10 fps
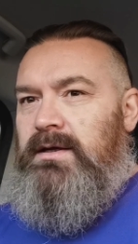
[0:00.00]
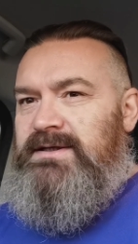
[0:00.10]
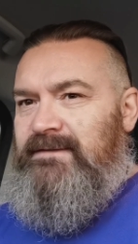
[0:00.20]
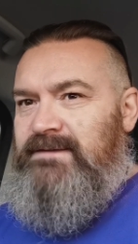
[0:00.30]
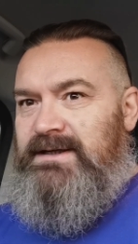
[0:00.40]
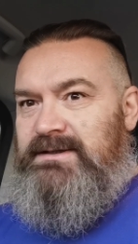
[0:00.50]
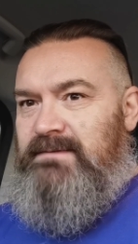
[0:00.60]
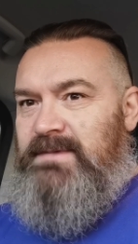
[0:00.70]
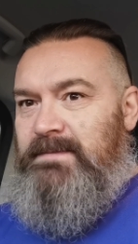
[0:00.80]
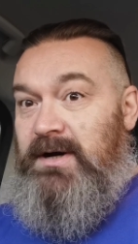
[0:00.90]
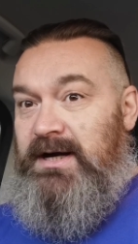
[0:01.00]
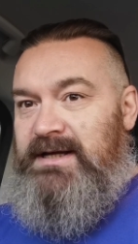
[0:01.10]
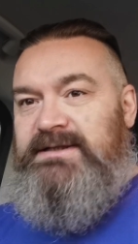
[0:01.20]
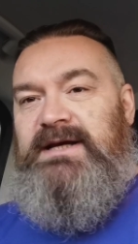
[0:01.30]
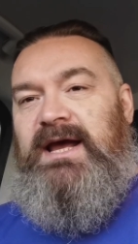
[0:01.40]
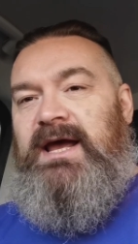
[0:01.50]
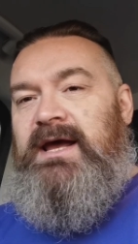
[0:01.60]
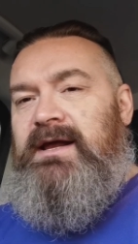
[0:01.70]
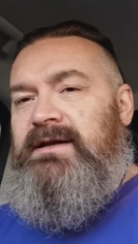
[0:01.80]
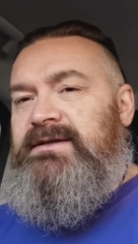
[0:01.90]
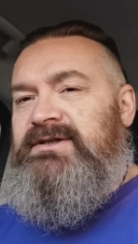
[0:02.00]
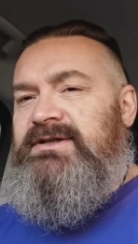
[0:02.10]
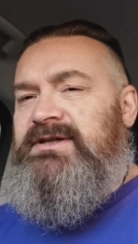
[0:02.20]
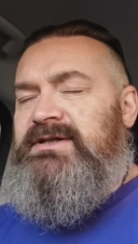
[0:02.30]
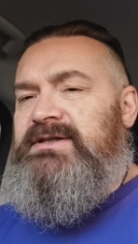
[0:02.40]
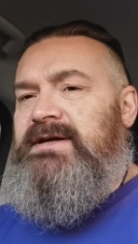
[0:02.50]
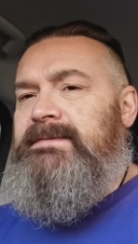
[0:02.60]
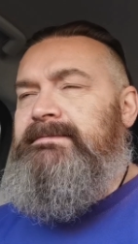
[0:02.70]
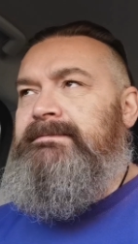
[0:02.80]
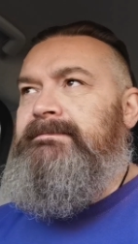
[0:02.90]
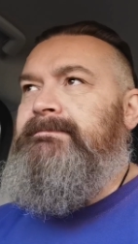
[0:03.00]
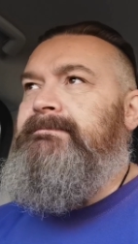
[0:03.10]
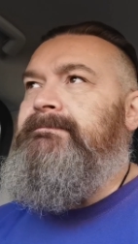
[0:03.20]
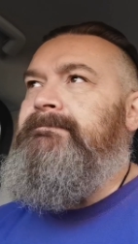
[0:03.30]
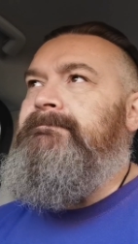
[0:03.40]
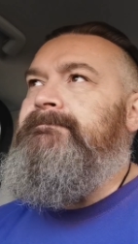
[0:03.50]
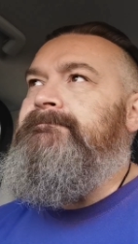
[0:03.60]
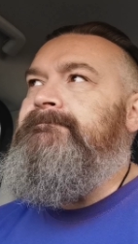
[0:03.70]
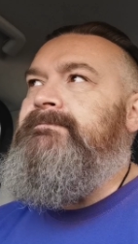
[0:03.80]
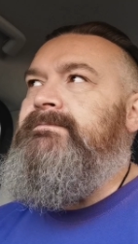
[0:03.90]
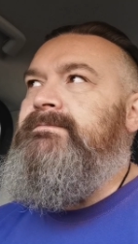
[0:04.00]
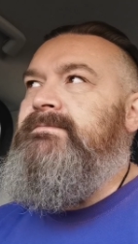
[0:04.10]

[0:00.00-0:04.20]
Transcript: some things on my mind and some,